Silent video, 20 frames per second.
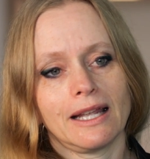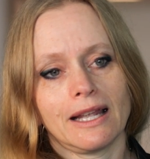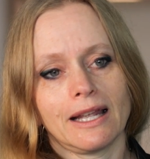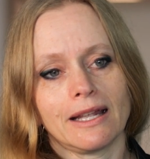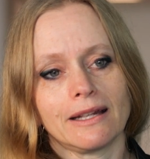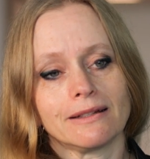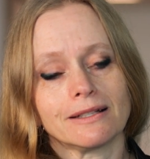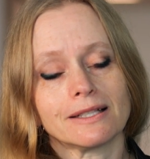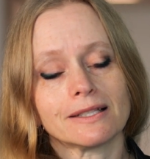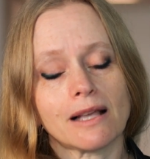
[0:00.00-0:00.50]

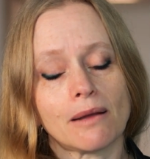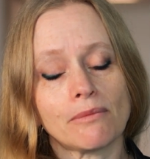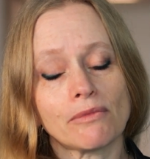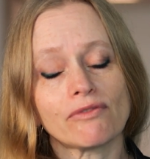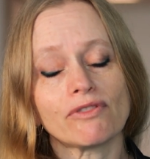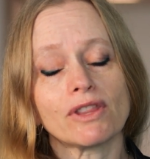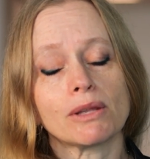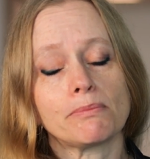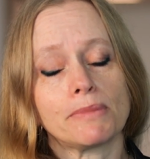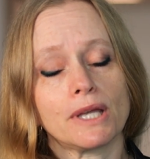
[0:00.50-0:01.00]
And
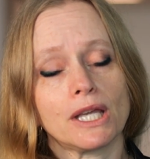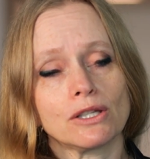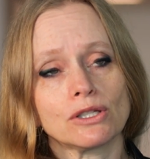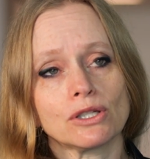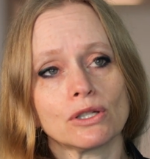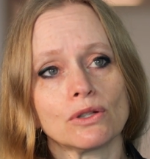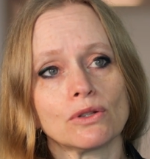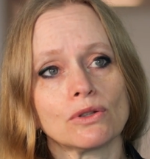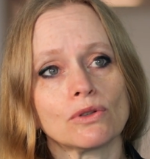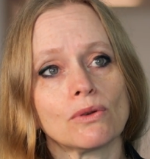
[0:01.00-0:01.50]
some of the
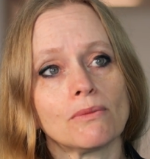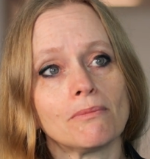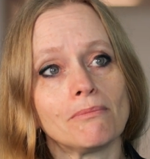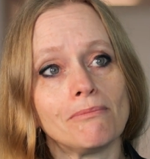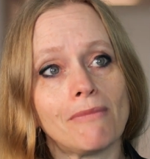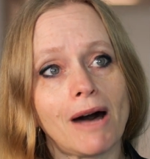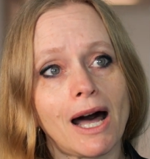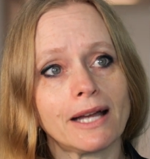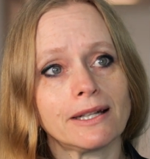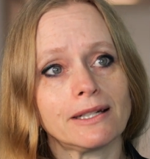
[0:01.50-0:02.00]
patient
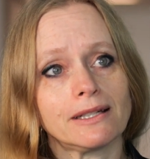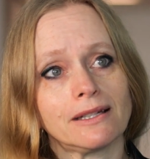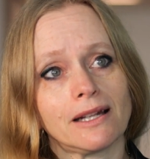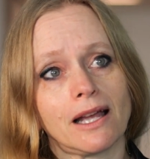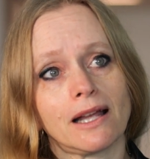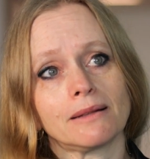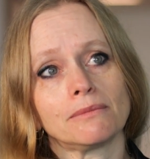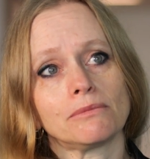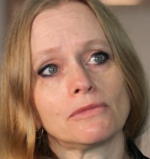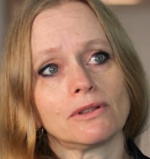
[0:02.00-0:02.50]
might
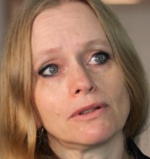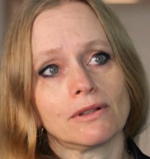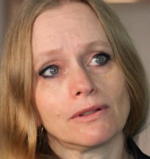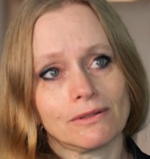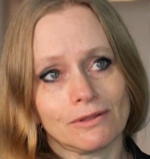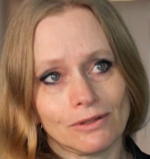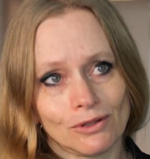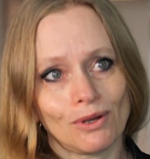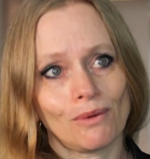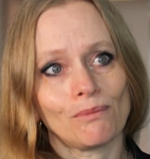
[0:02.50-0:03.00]
not
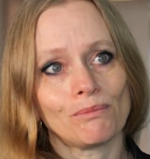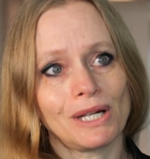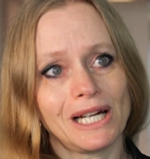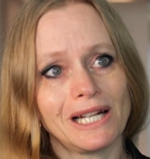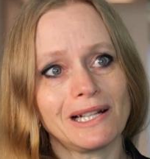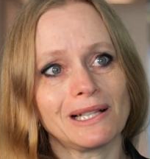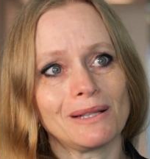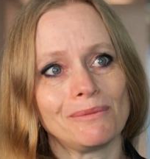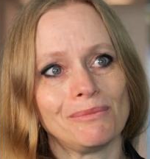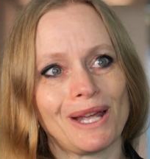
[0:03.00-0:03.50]

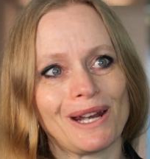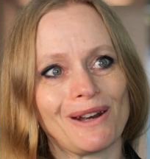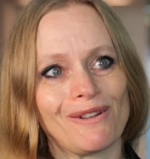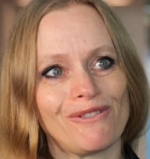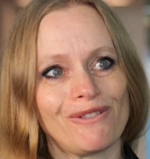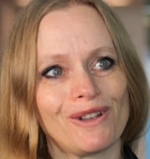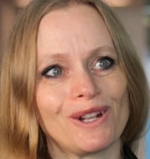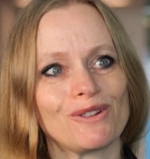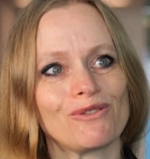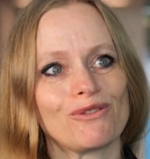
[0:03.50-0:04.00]
completely
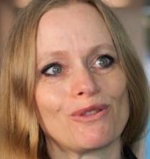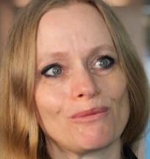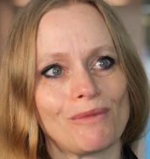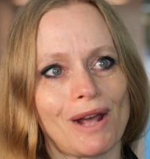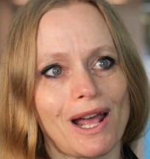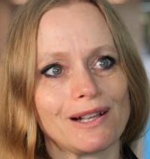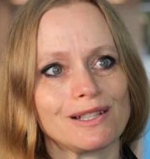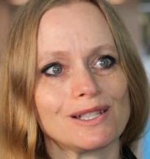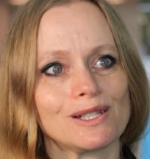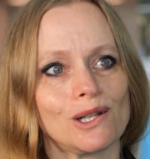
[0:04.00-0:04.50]
benefit
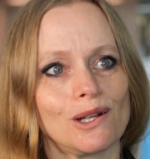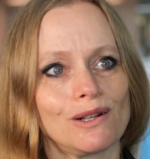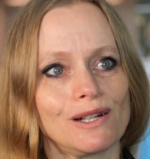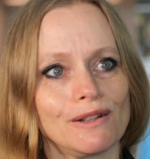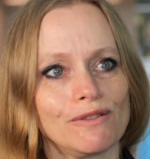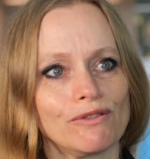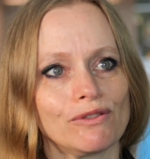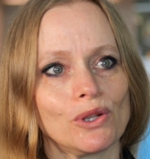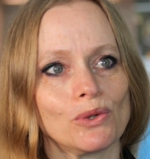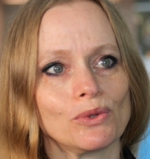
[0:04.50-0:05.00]
from
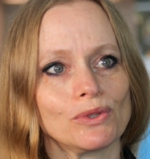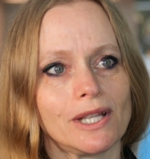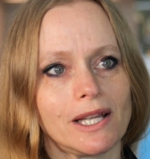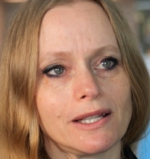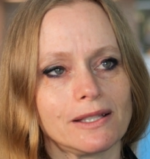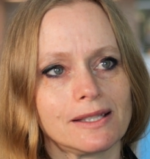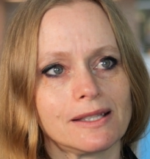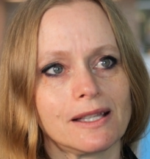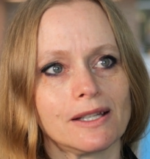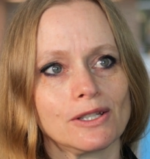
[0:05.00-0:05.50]
axillary lymph node
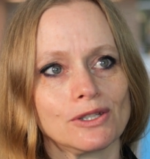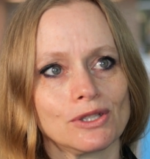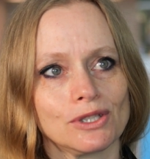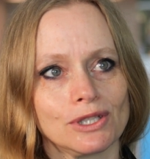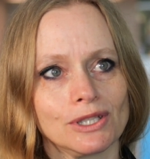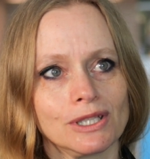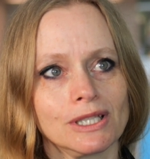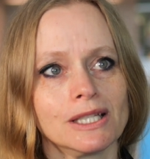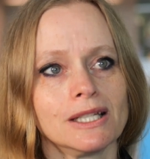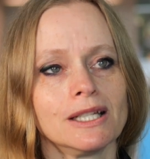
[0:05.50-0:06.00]

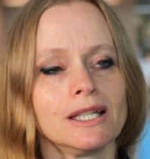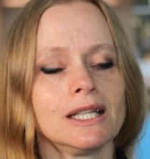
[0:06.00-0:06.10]
dissection.